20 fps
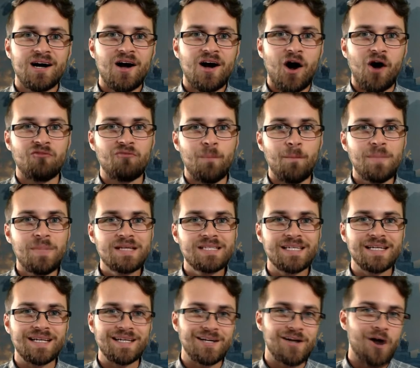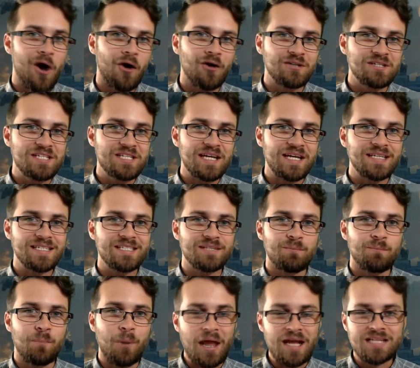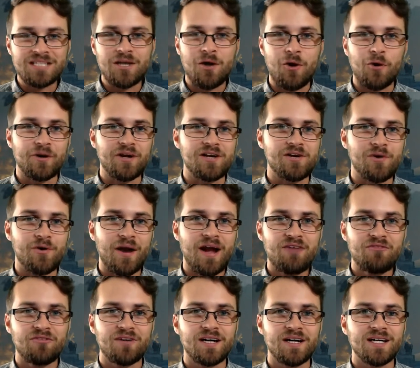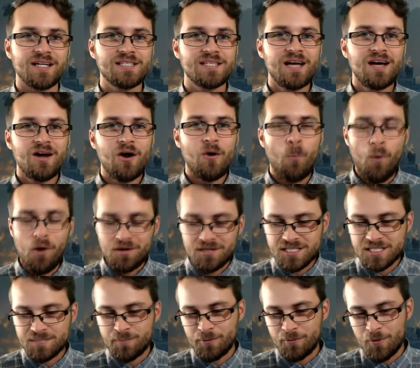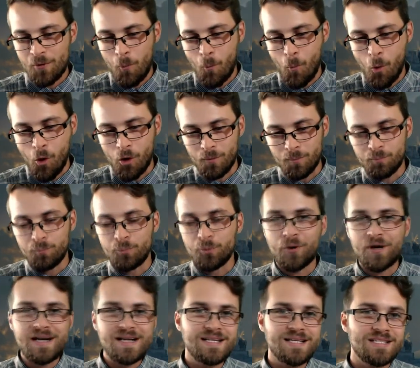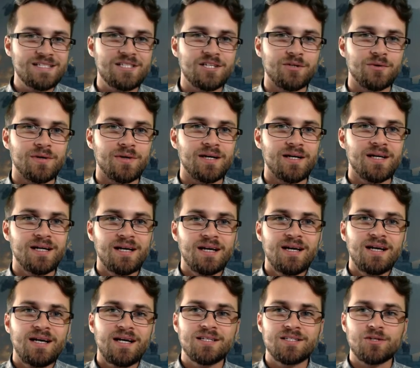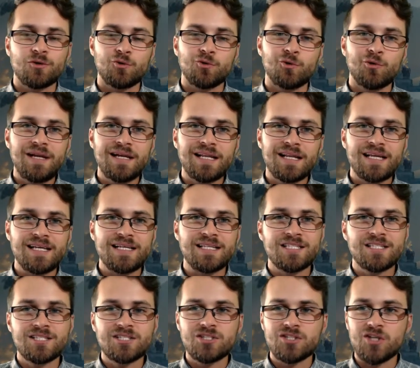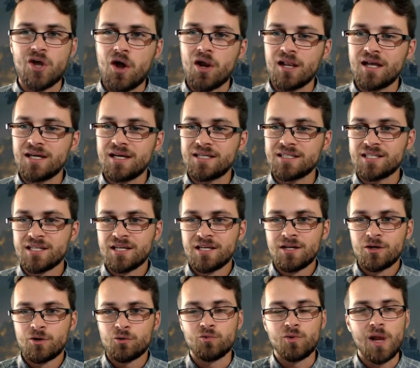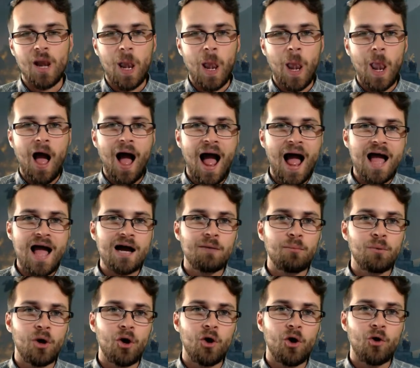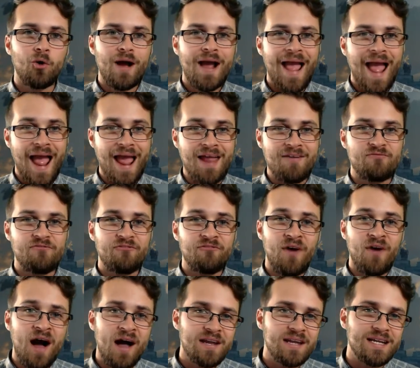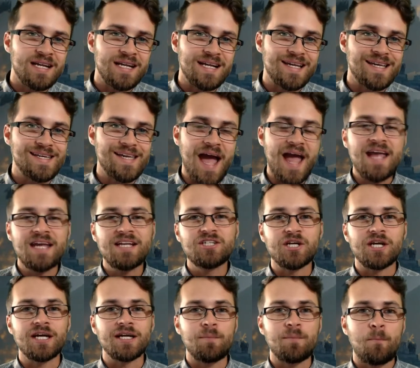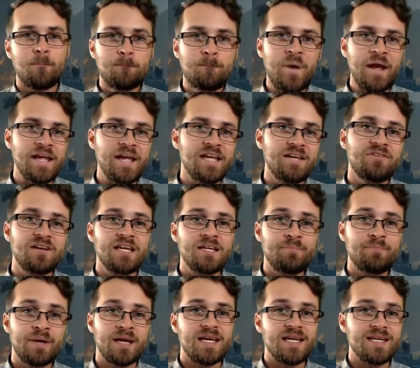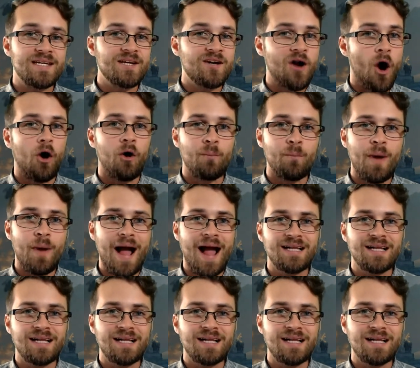missing content and placeholder graphics, what Spirit Walk brings to it is a really solid, reliable, and fun and engaging PvP combat